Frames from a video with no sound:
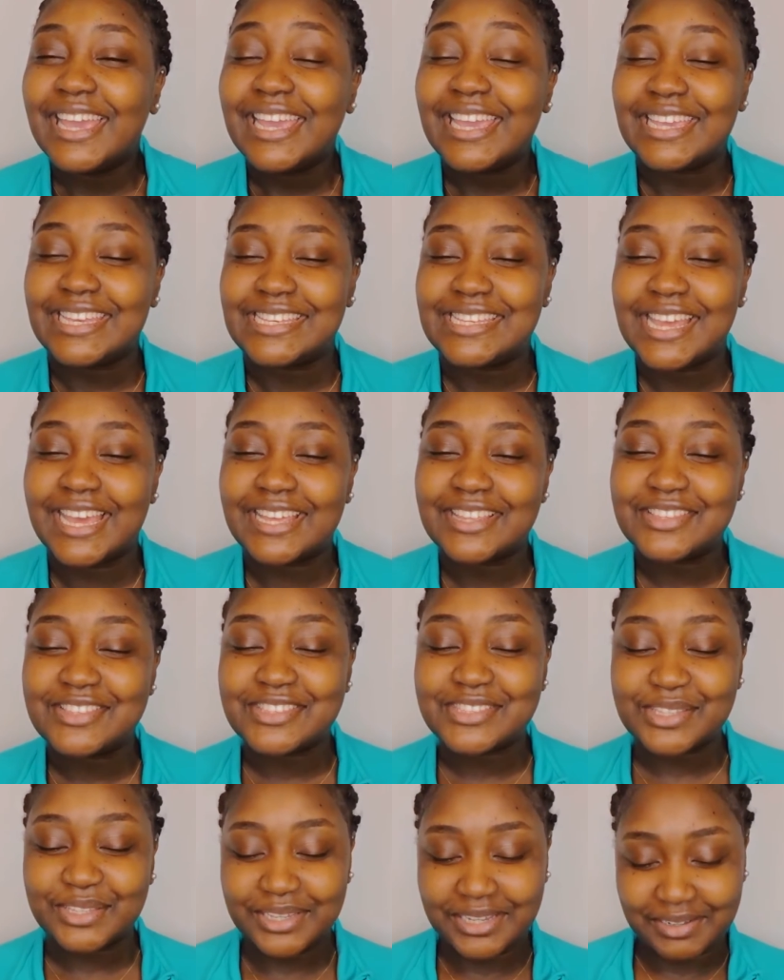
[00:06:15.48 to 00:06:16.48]
it
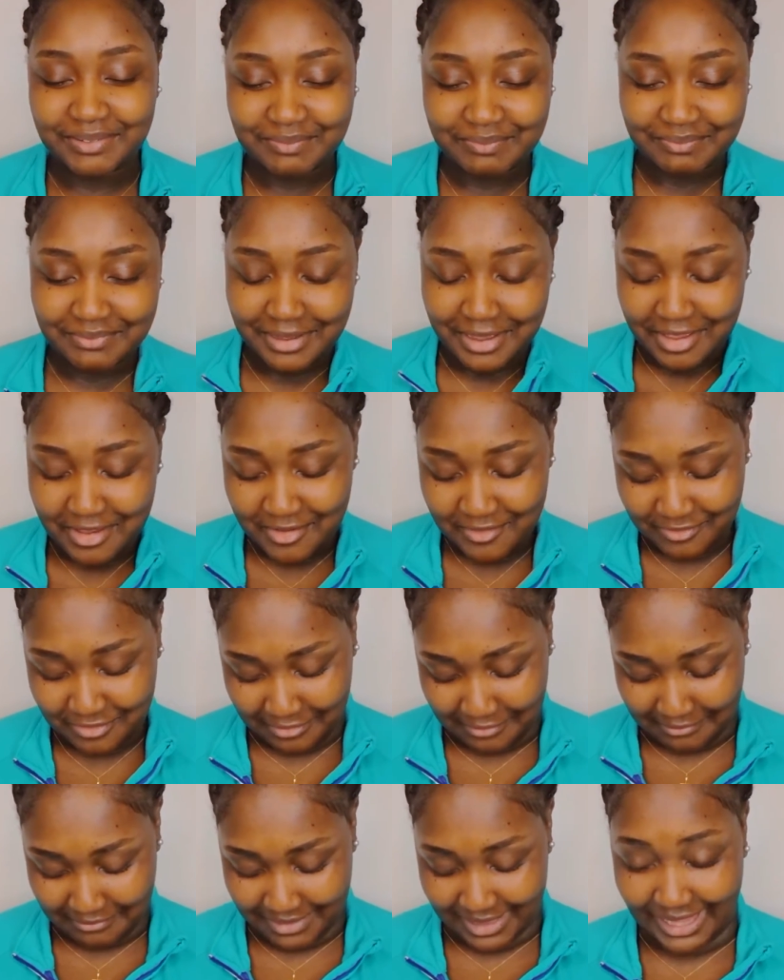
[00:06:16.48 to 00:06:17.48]
tends to come
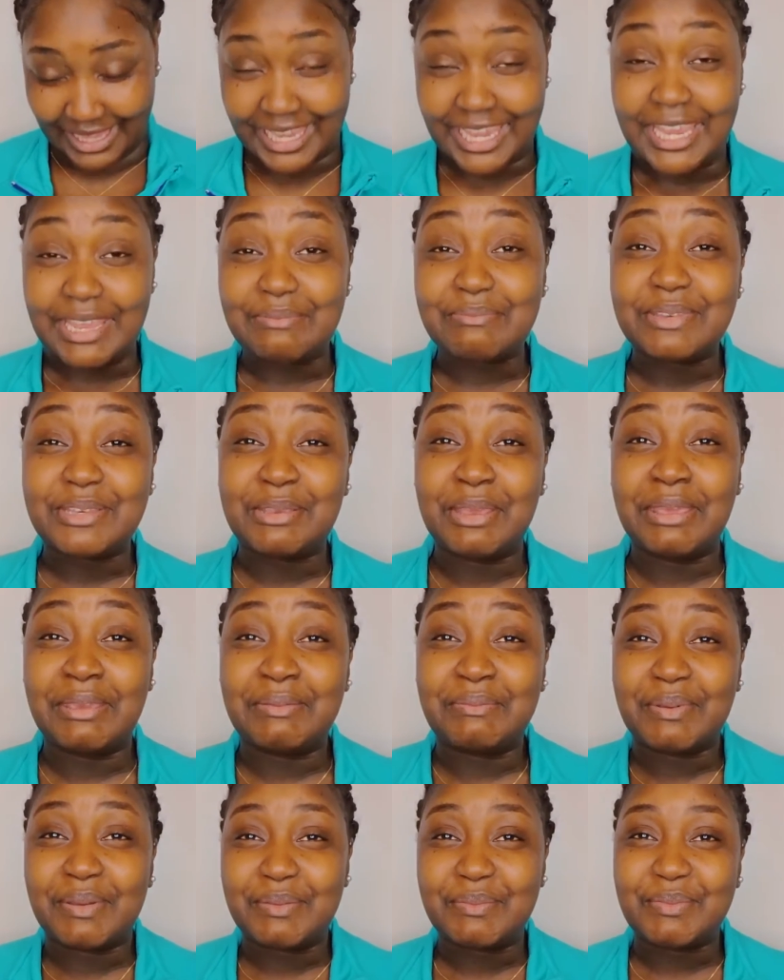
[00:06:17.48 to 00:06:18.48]
from like in
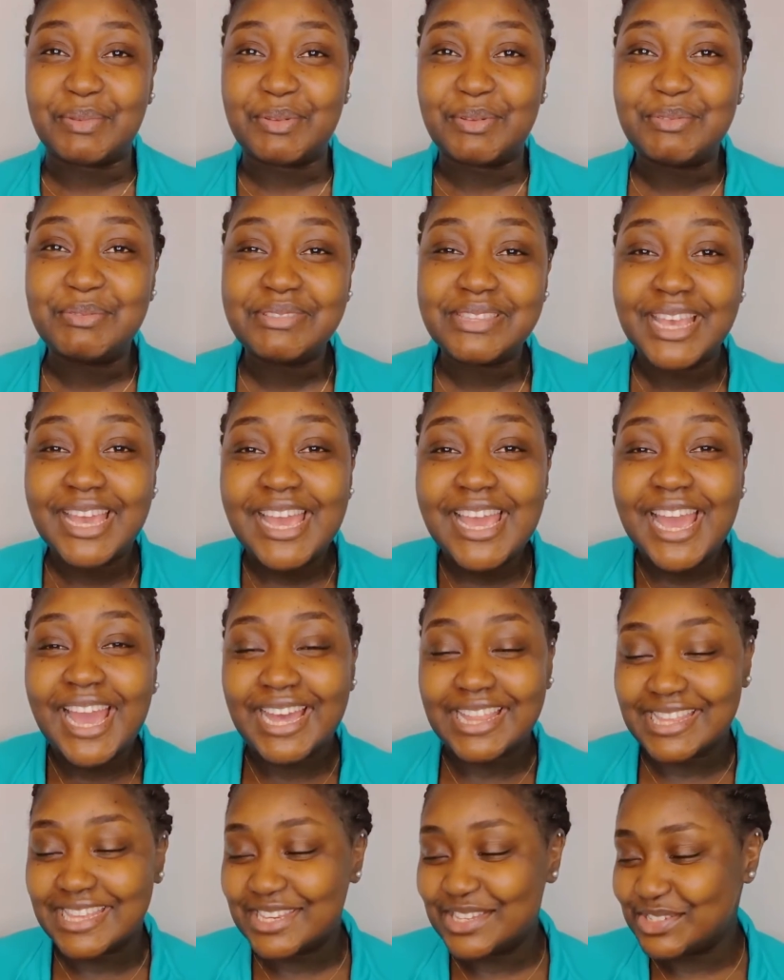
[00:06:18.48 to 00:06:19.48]
between my boobs,
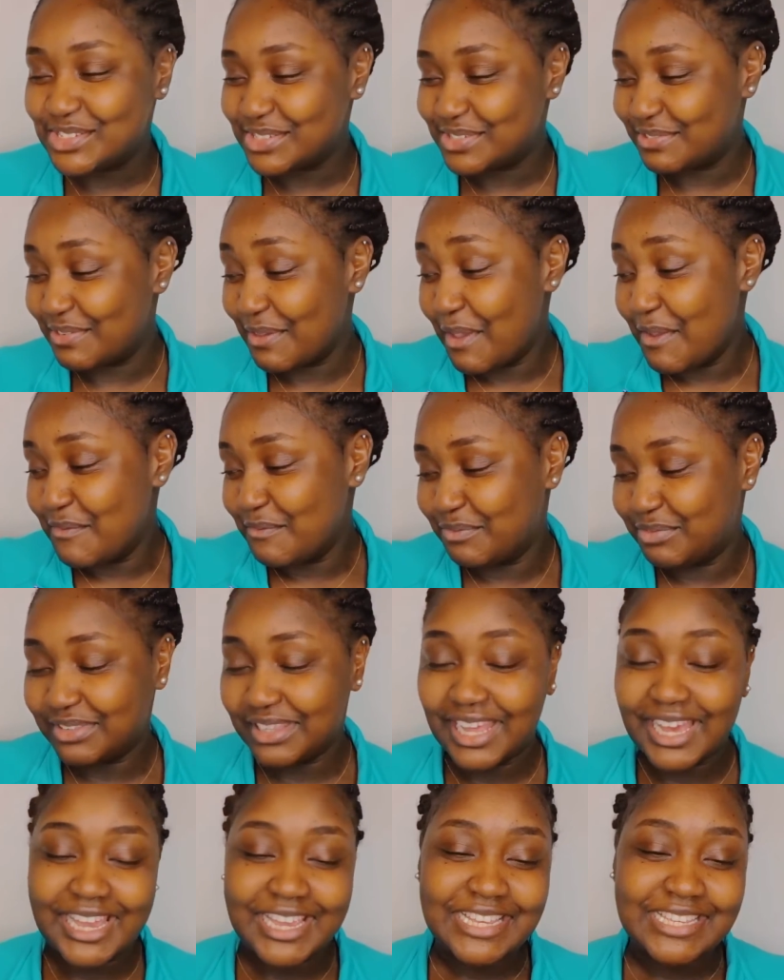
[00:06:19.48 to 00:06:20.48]
and then it just
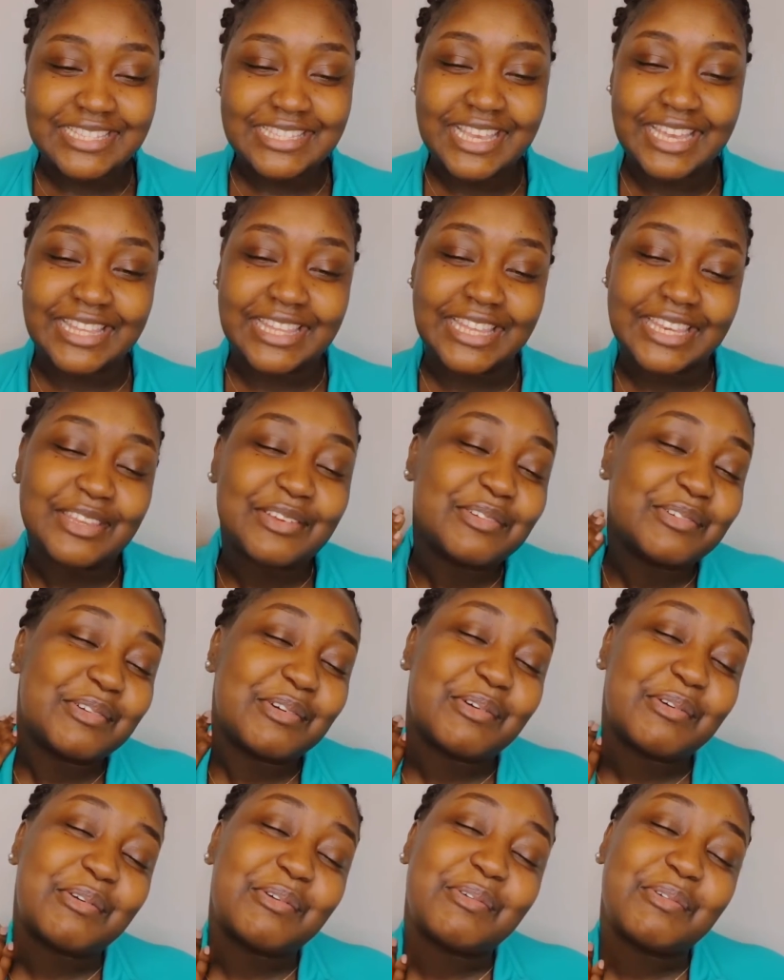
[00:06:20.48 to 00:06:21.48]
flies, and then it'll
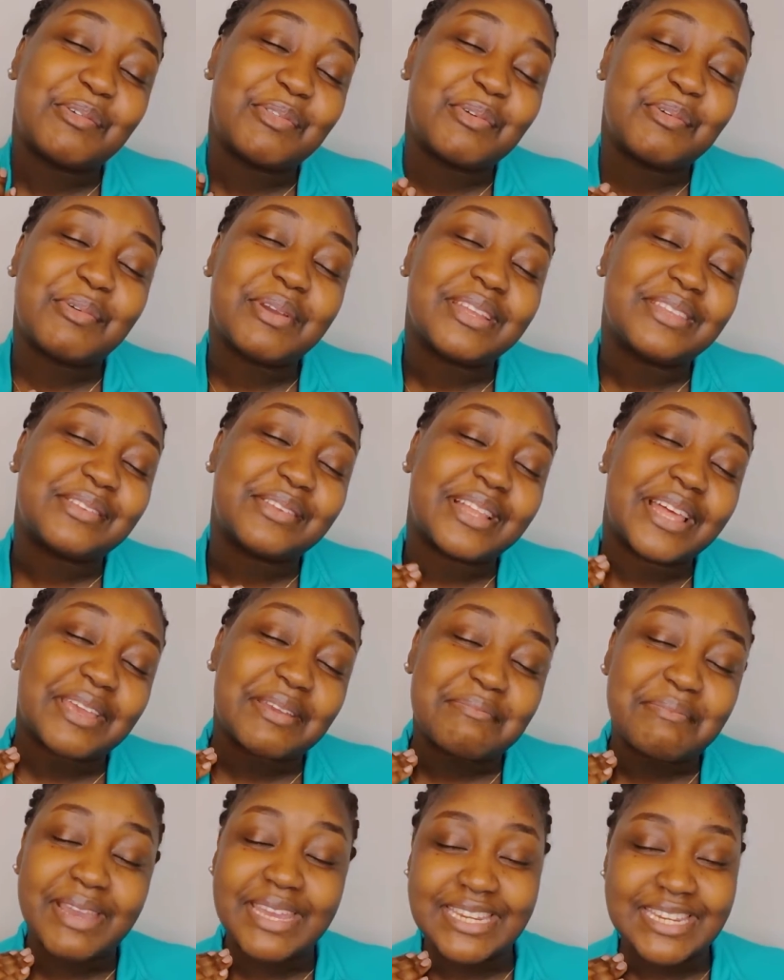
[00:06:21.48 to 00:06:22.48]
go all the way to
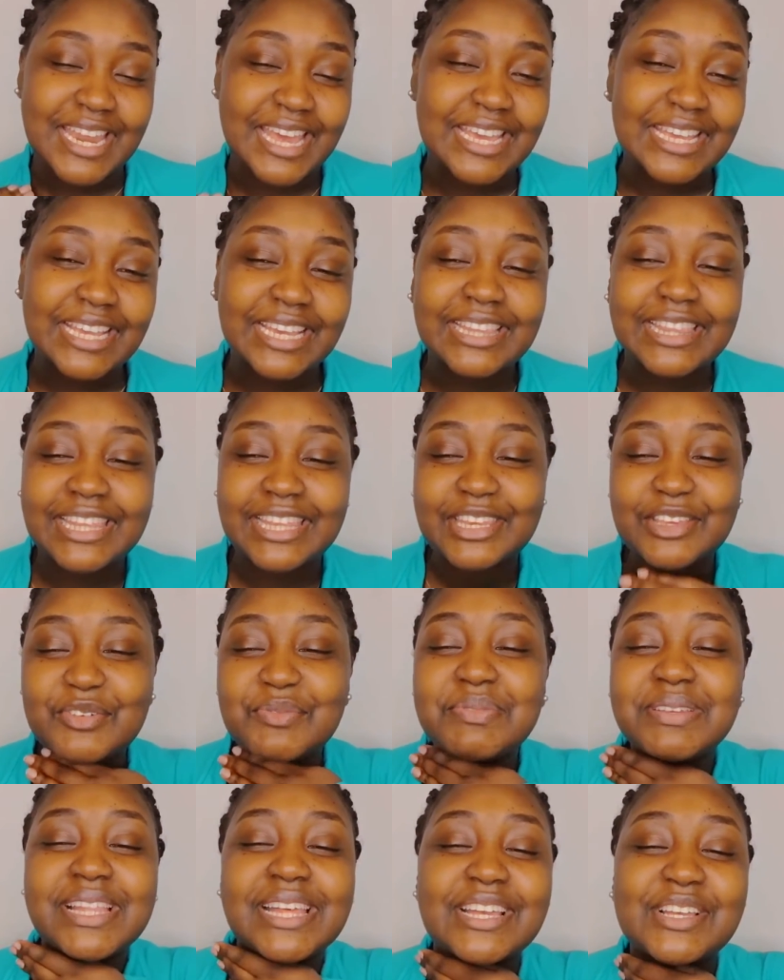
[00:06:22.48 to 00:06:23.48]
like my neck, and then it'll
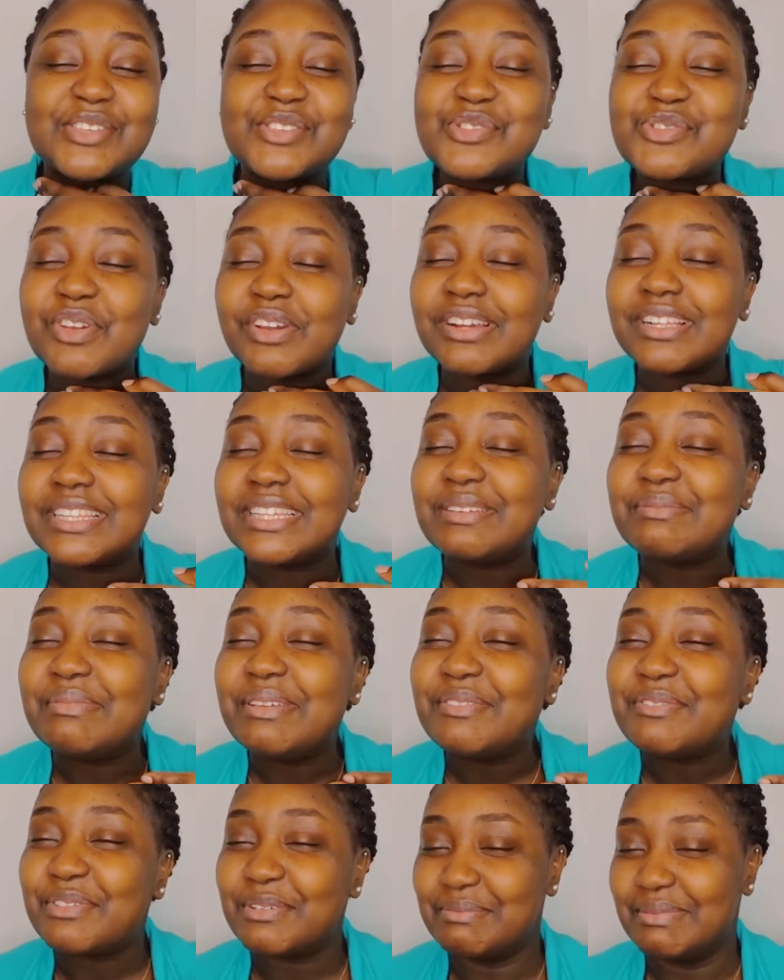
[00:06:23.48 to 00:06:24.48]
be like strangling
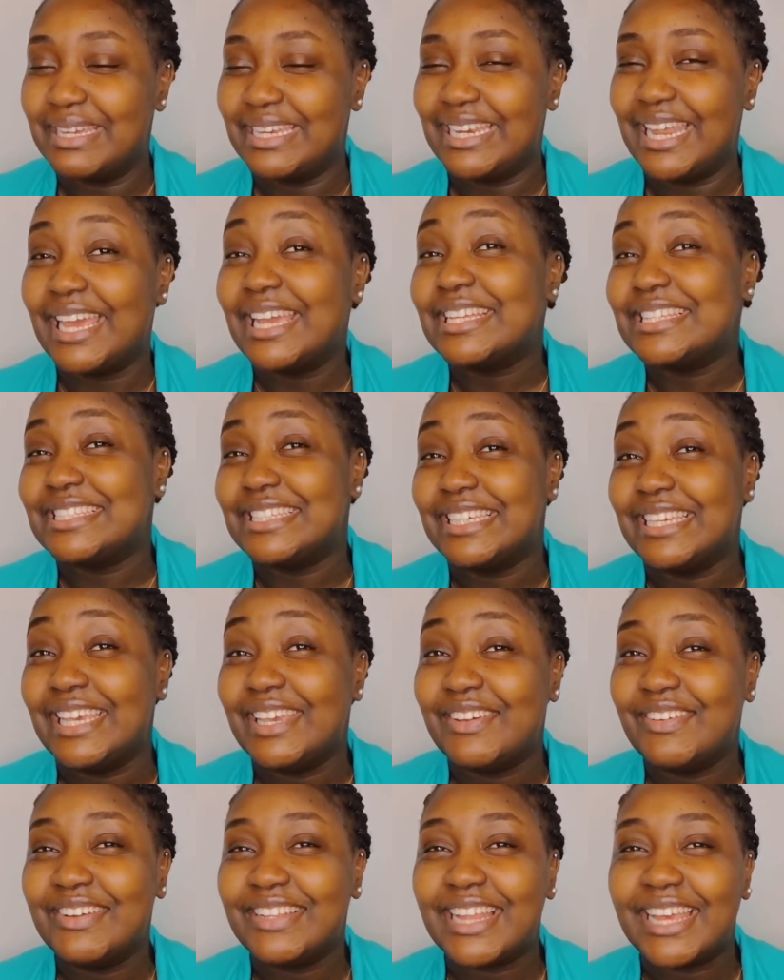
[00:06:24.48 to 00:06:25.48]
me from my neck to
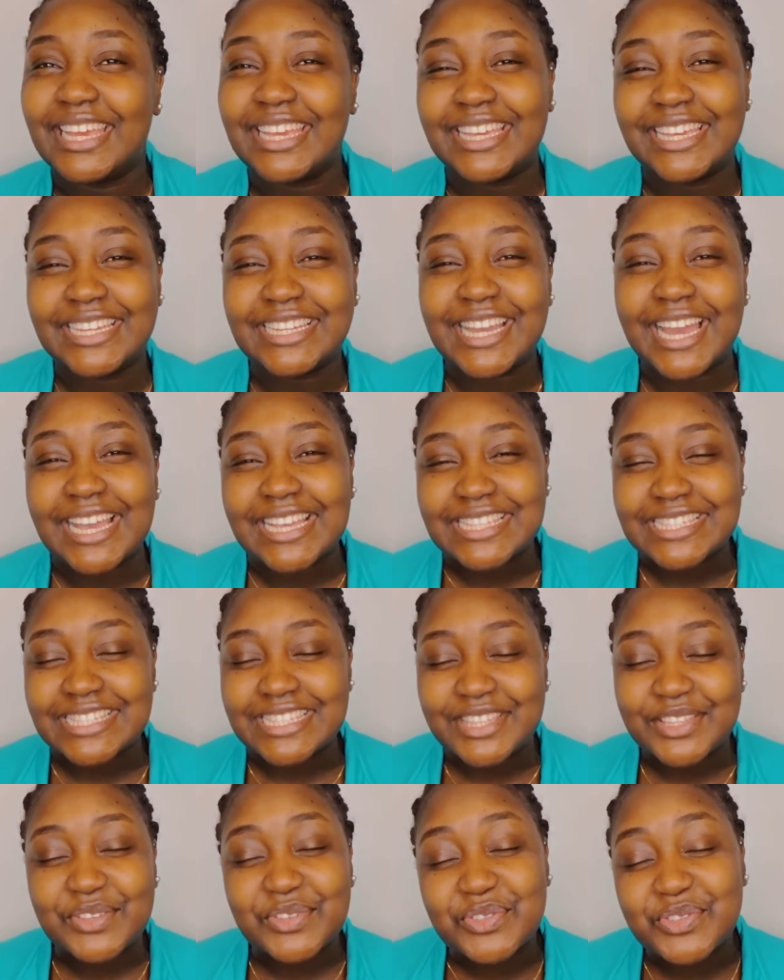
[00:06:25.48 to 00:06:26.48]
here. Like guys,
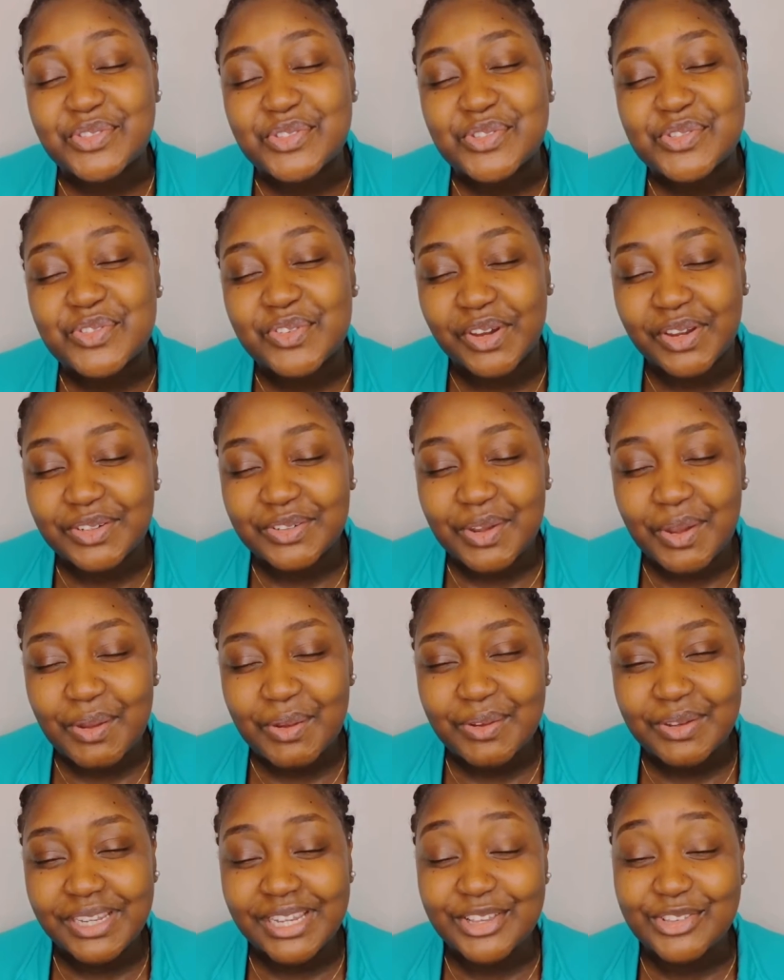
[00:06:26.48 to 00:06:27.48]
the
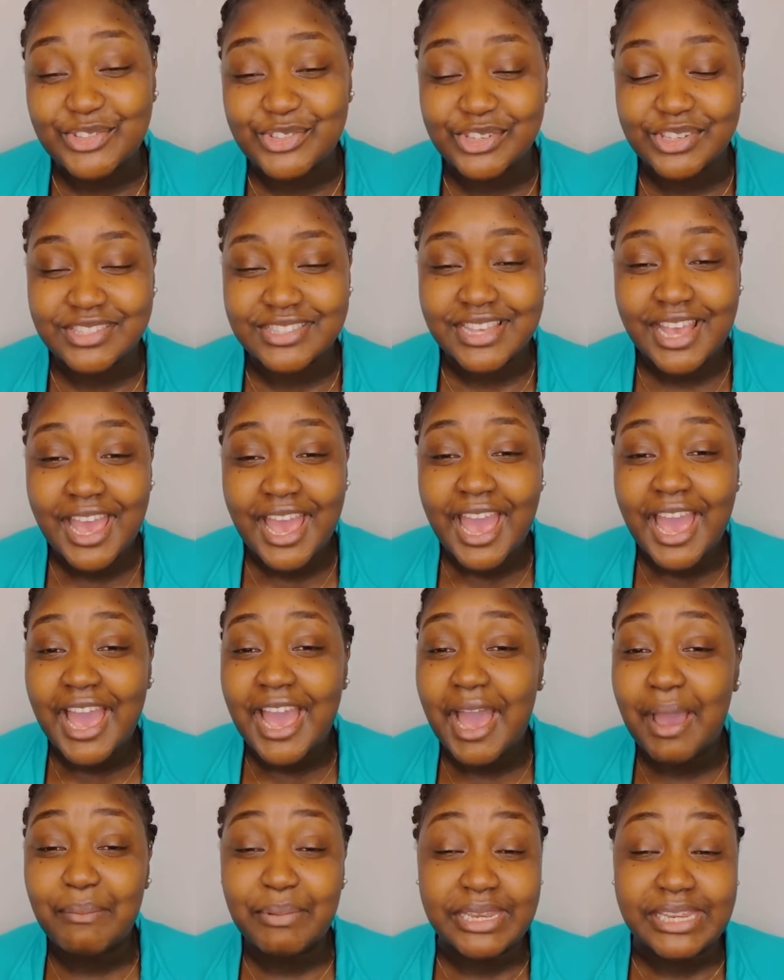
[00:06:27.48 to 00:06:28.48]
struggle is just,
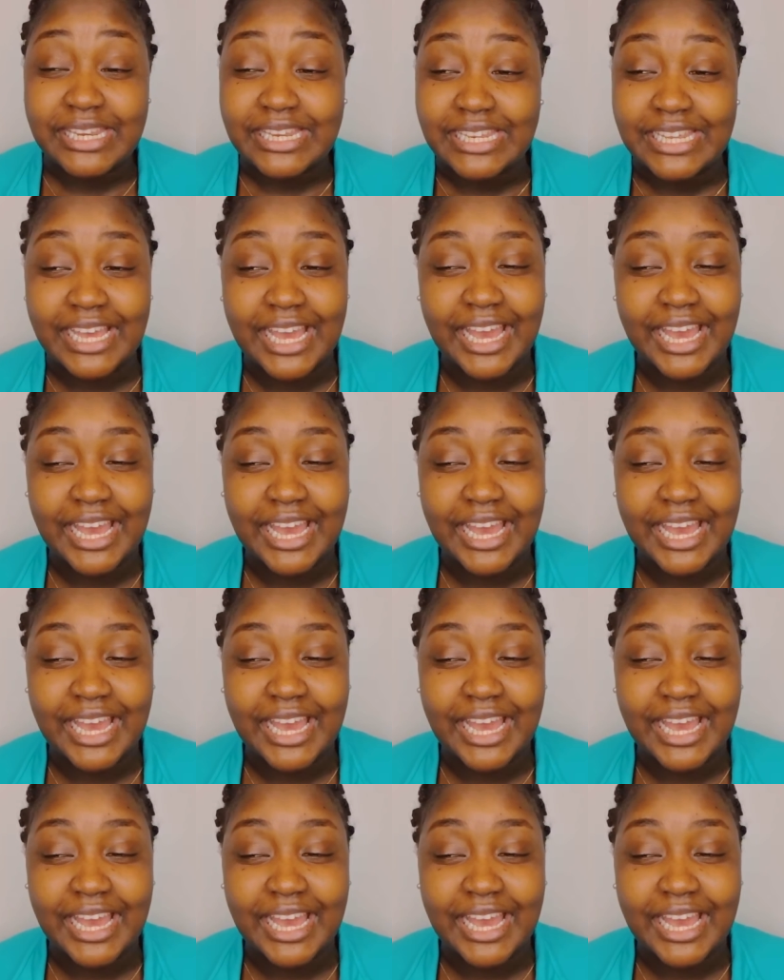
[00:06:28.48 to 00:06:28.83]
I mean,